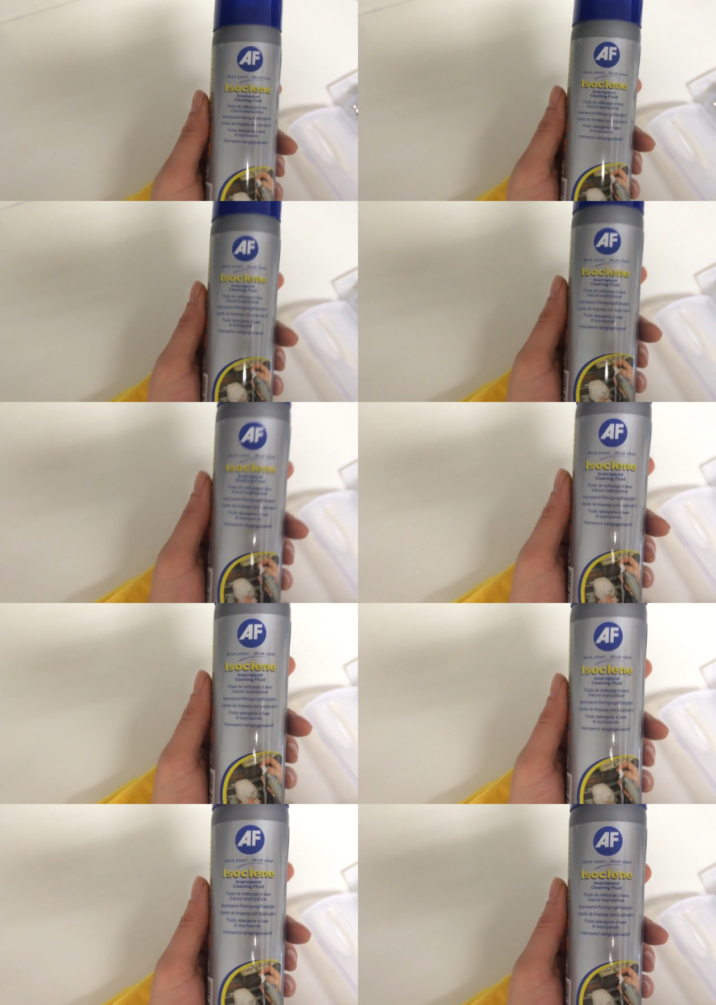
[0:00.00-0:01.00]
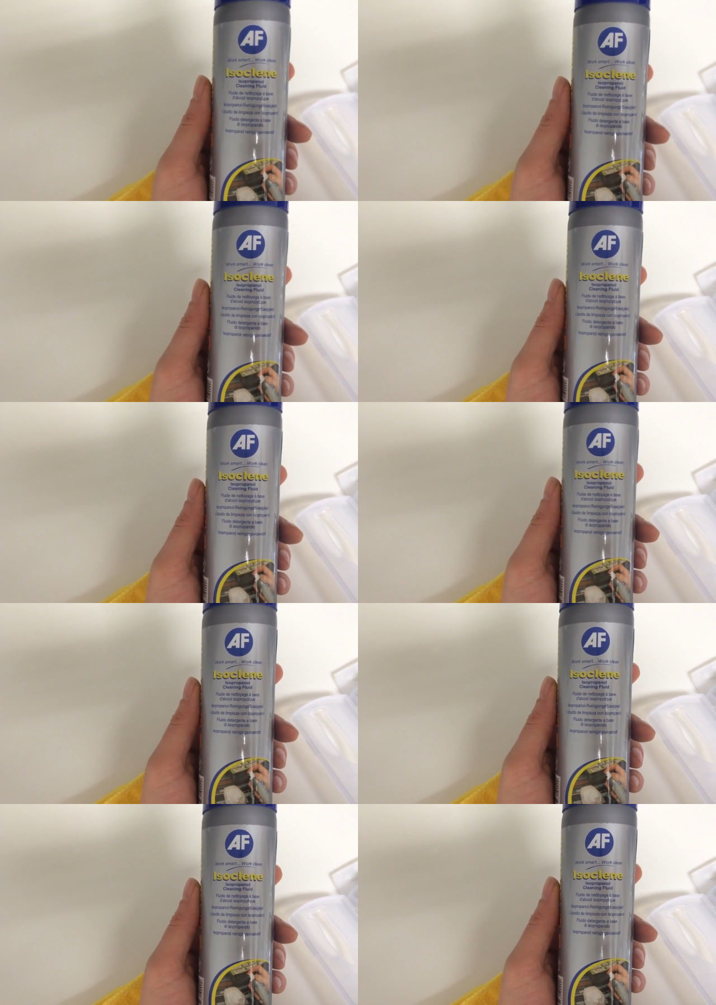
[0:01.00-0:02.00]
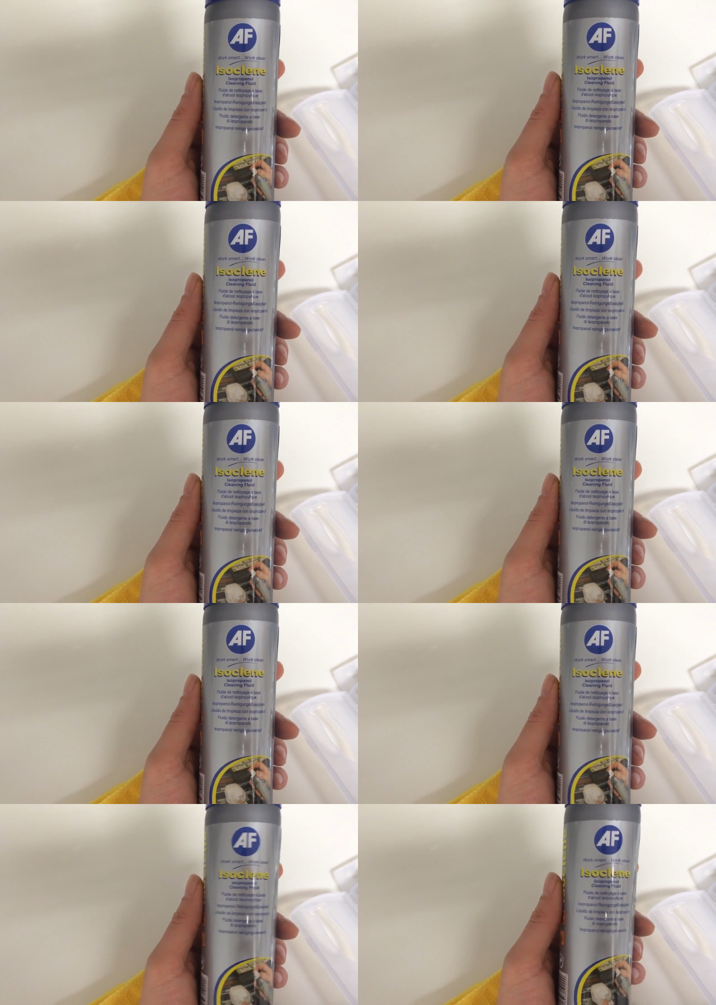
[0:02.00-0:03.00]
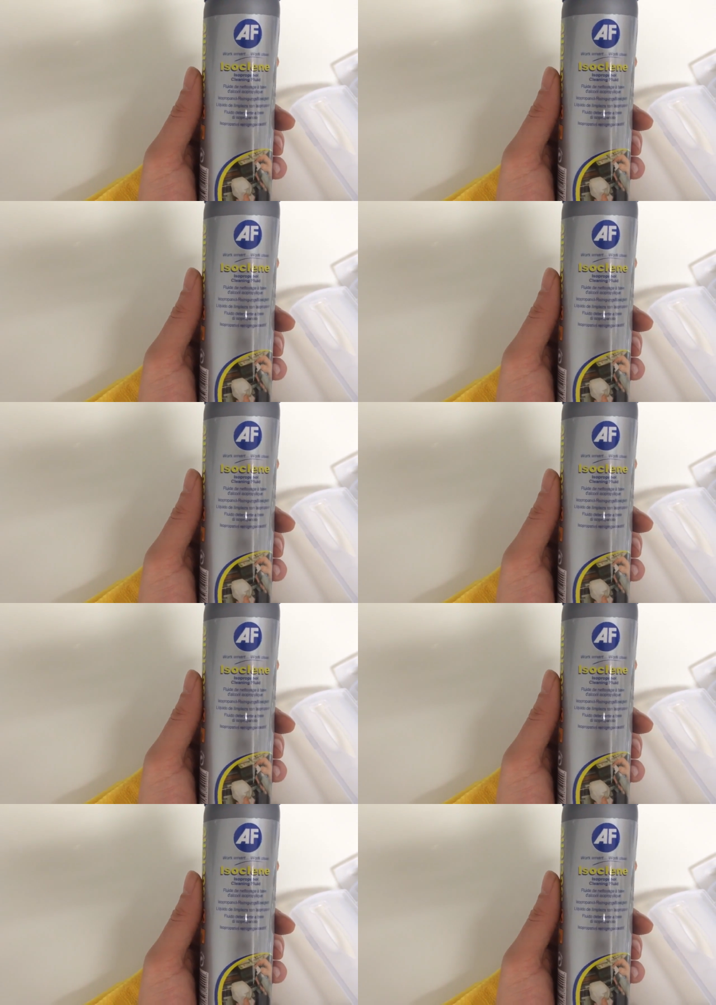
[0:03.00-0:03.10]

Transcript: [unreadable: no face in view]